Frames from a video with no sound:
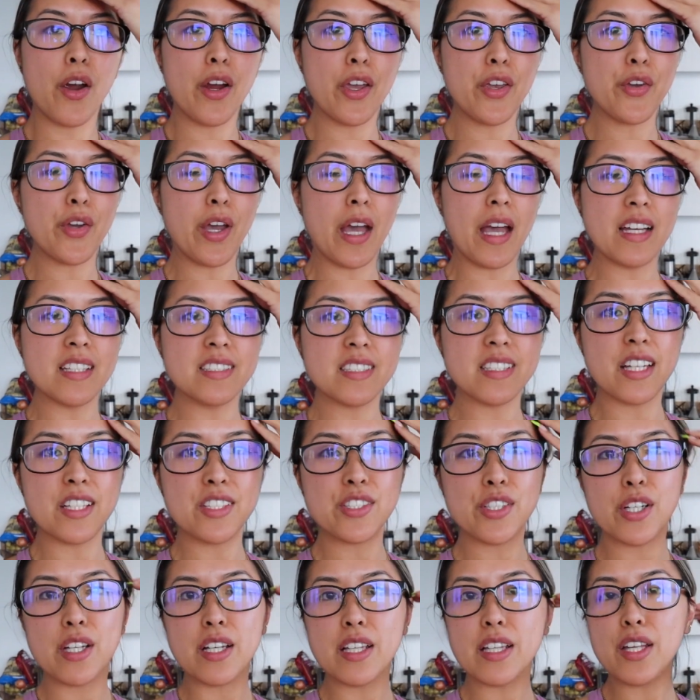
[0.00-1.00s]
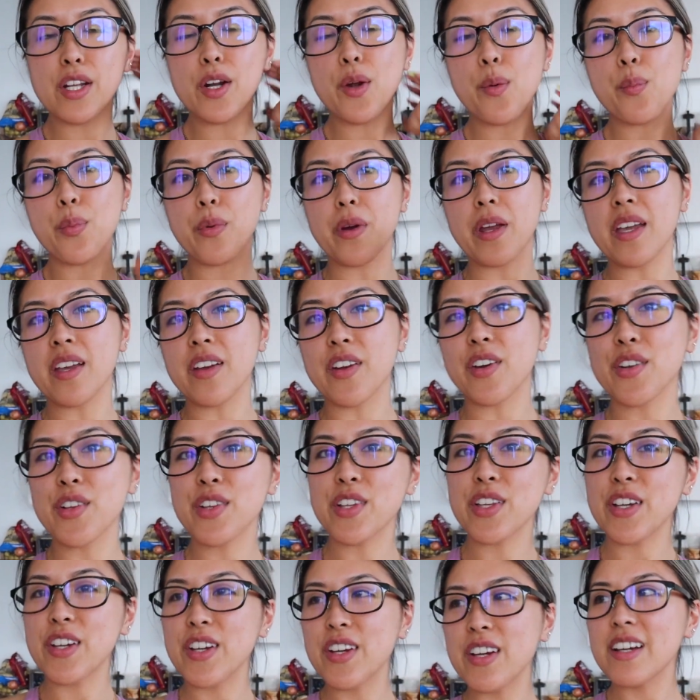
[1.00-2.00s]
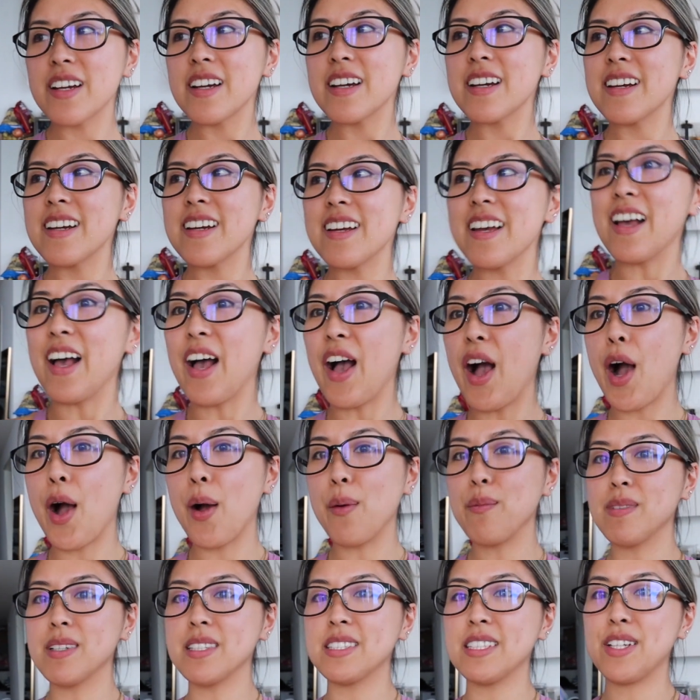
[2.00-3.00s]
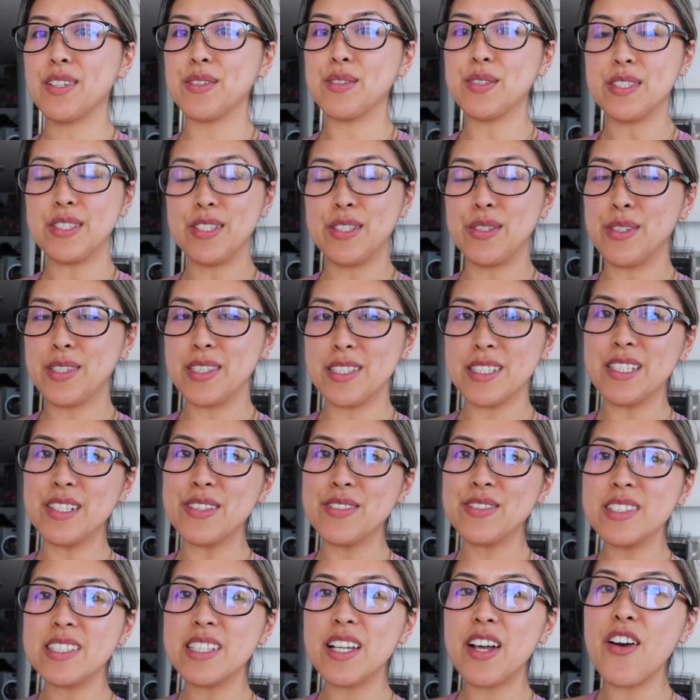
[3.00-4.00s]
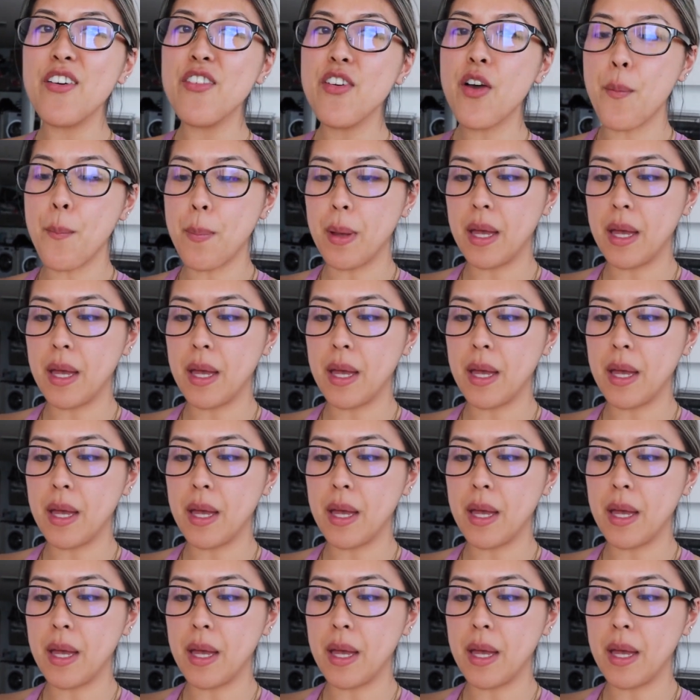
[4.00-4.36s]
Right, you guys, I took a little break earlier because I was doing some stuff,